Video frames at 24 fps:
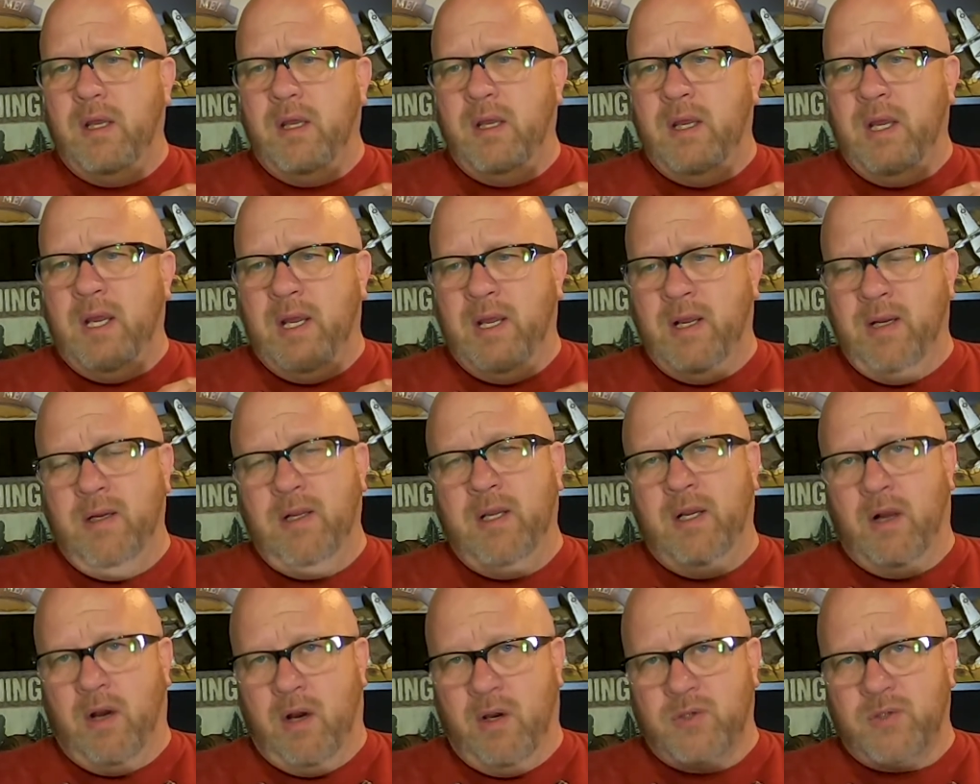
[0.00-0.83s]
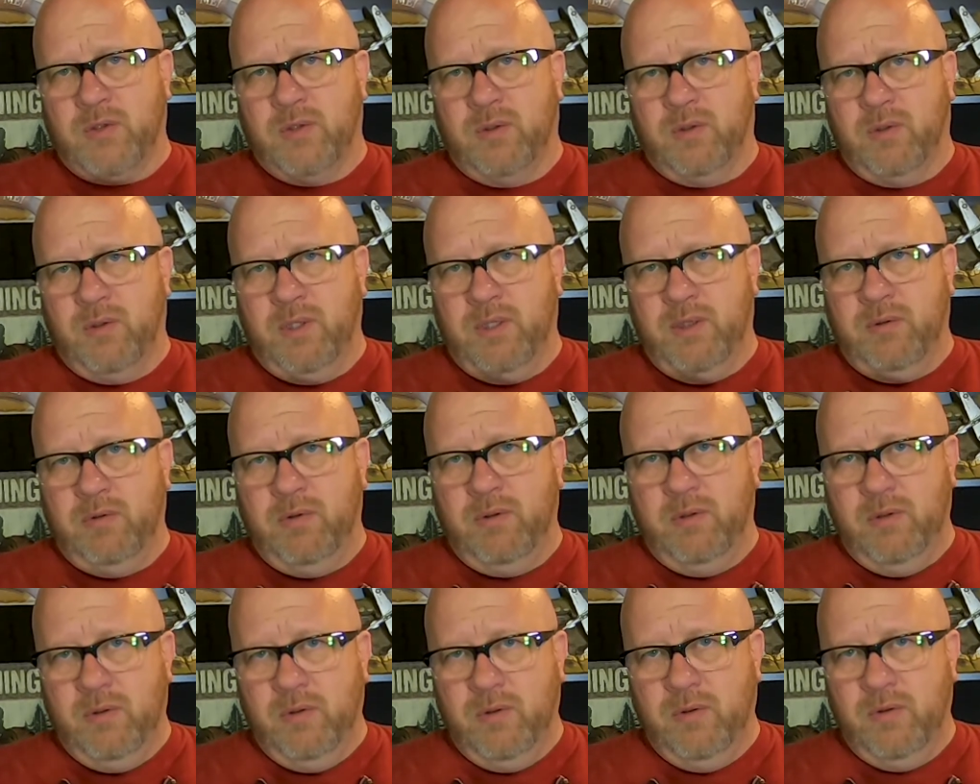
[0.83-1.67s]
And it
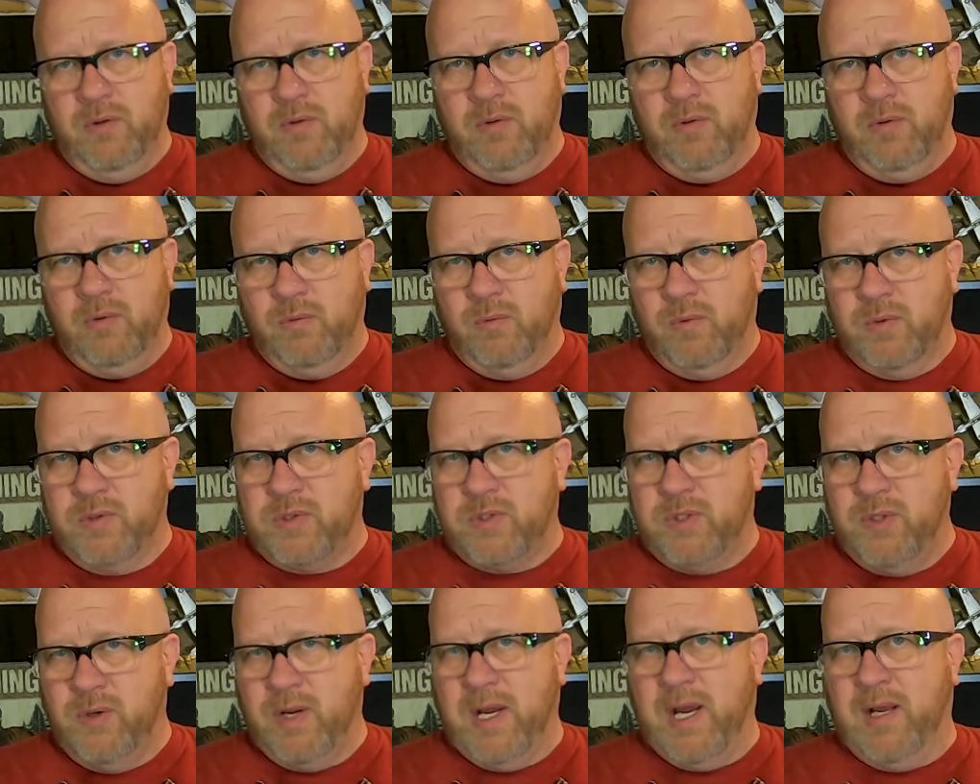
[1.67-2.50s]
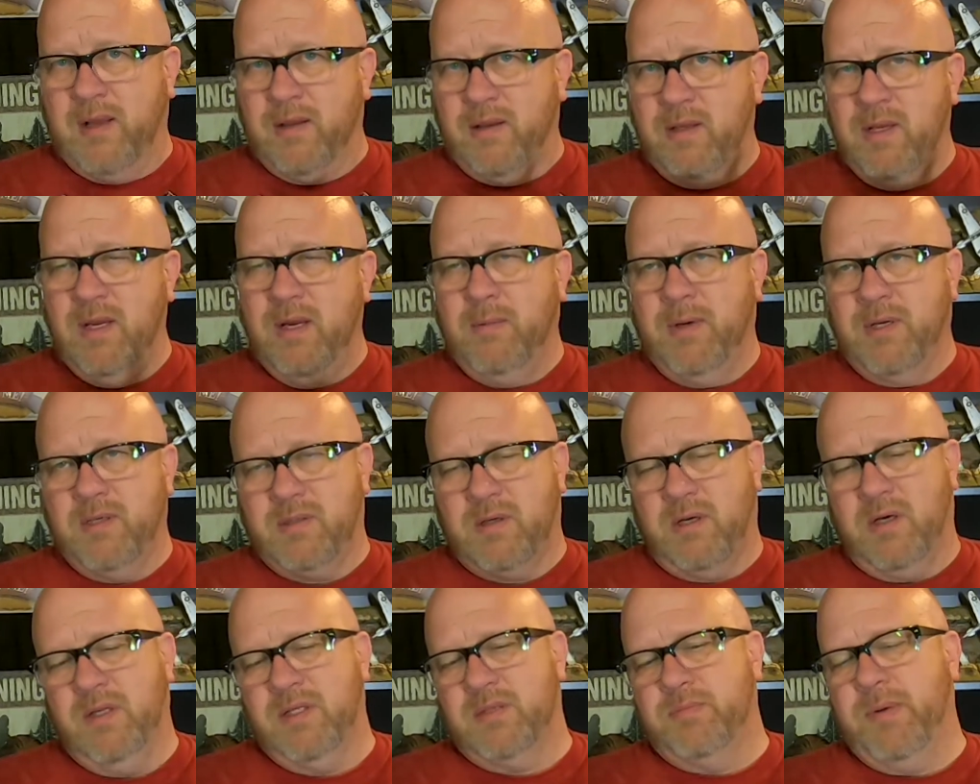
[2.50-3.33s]
was to add theme. I
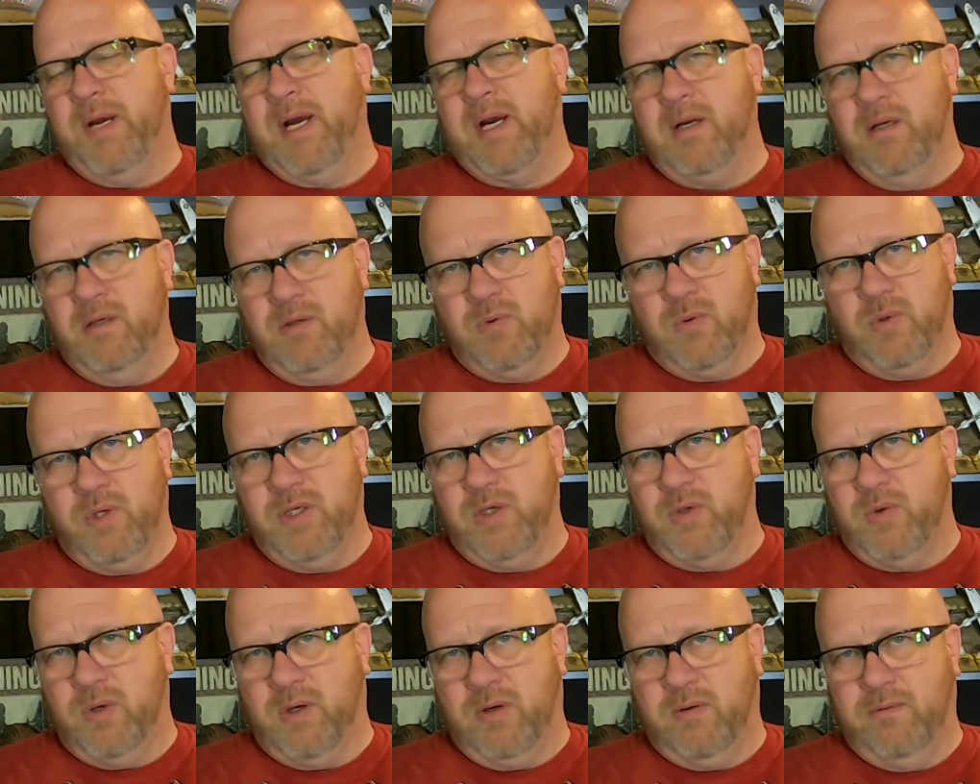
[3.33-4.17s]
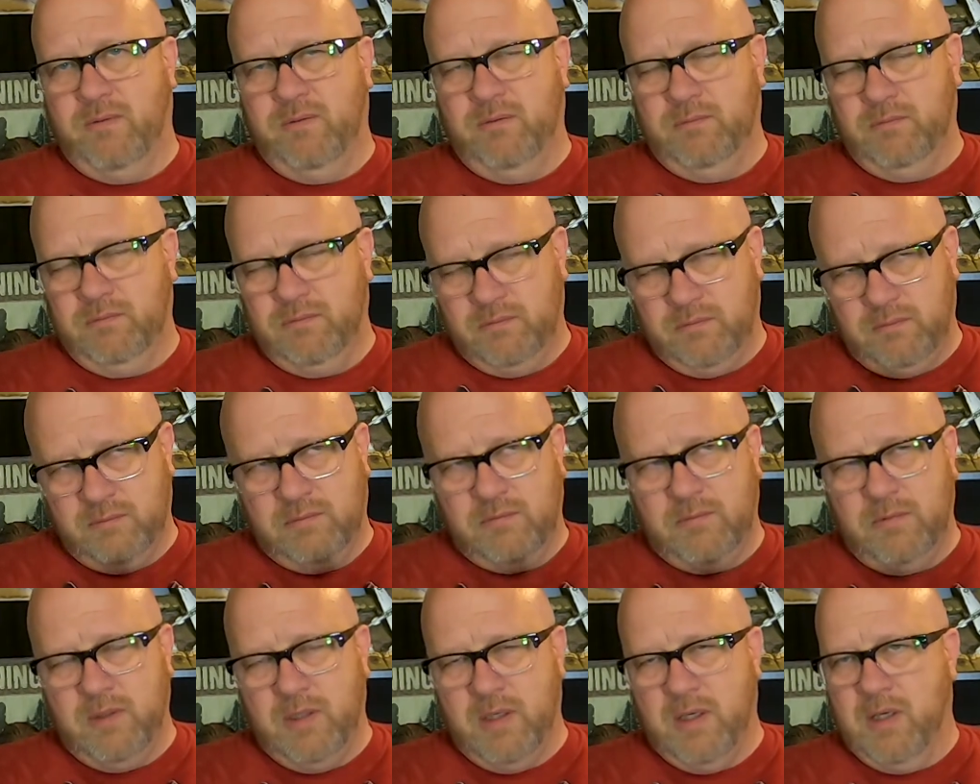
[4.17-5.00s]
started this back in 2012.
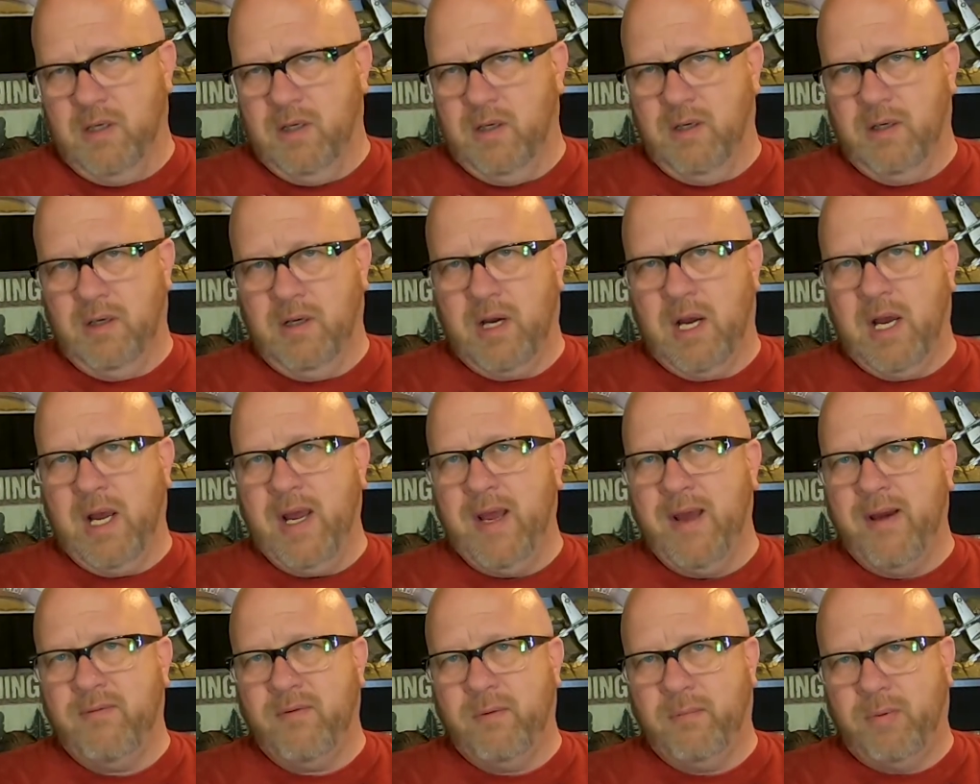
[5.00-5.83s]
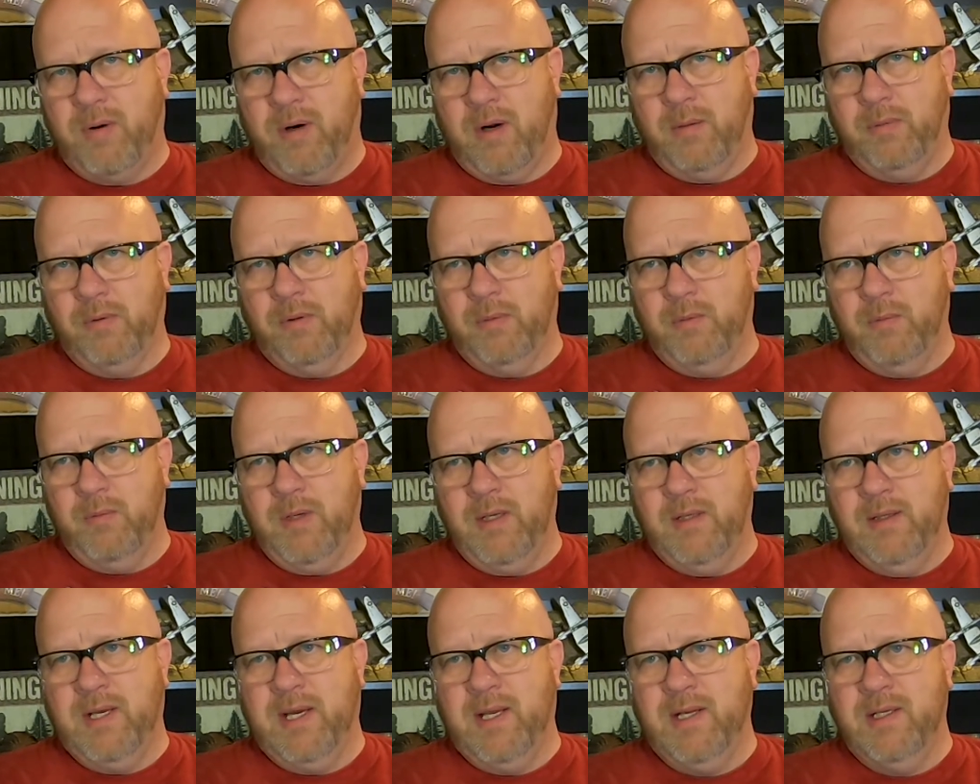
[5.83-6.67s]
I have a problem,
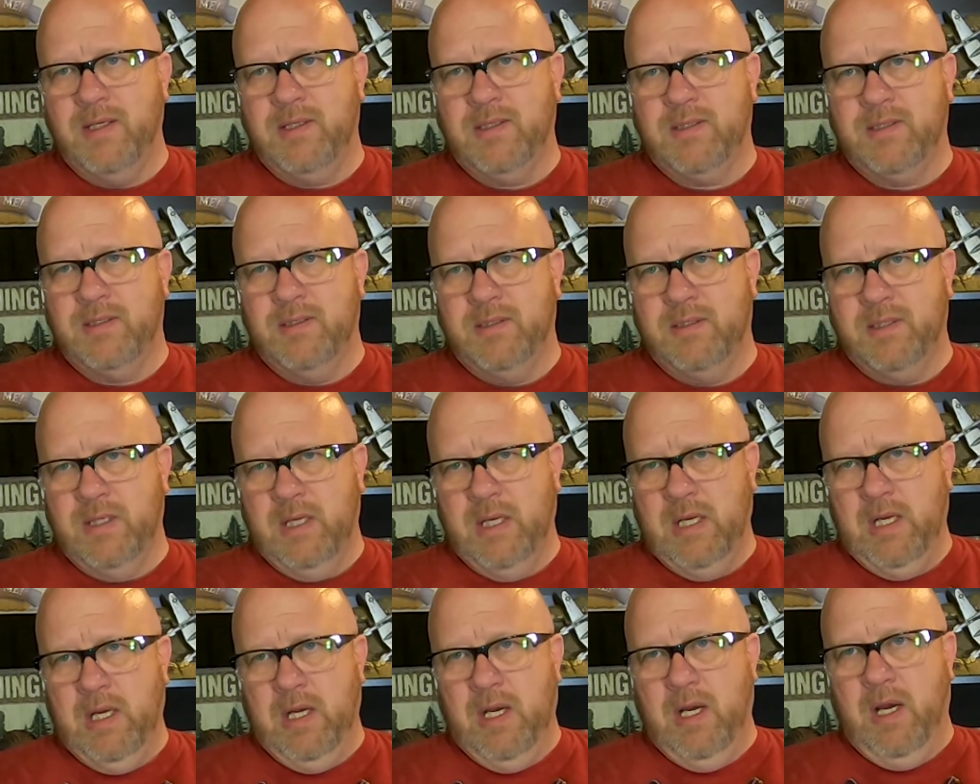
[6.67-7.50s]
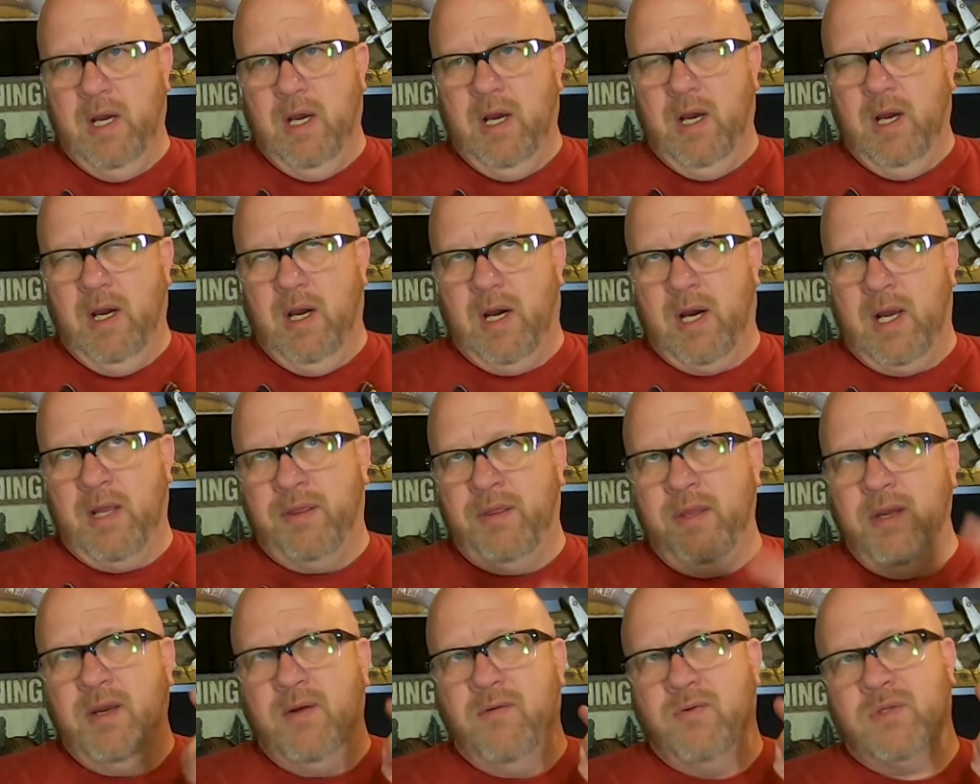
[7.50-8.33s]
and that is I
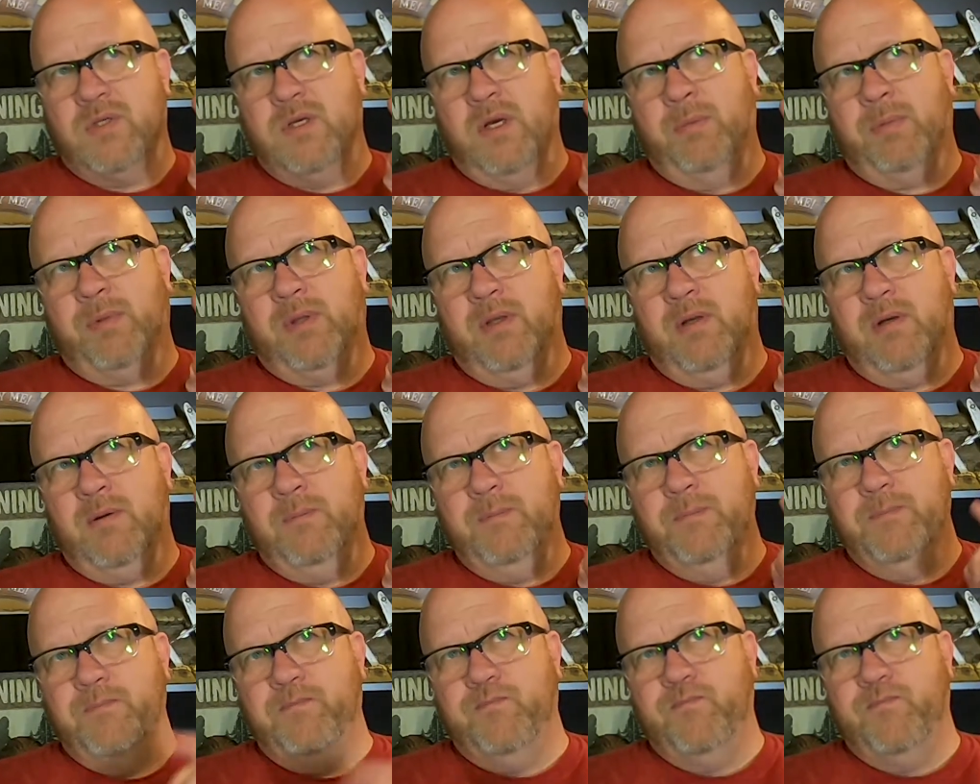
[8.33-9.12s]
think of something